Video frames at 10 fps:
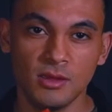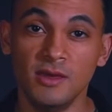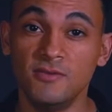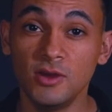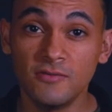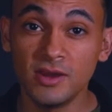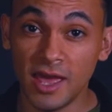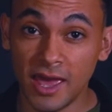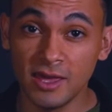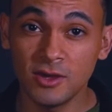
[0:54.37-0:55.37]
If you have an
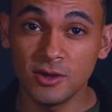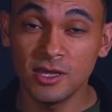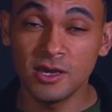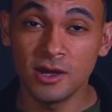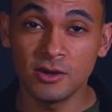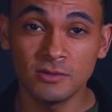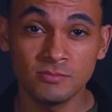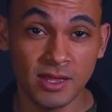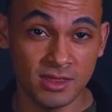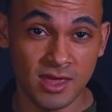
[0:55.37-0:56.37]
egg cookie cutter
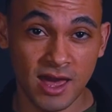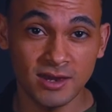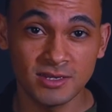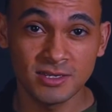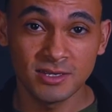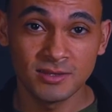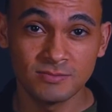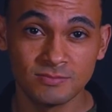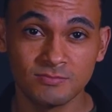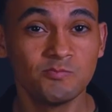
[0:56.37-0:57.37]
like that,
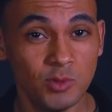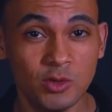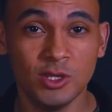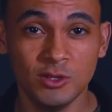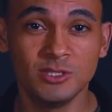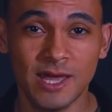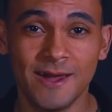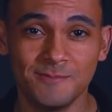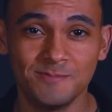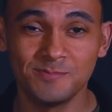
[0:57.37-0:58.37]
you can use that.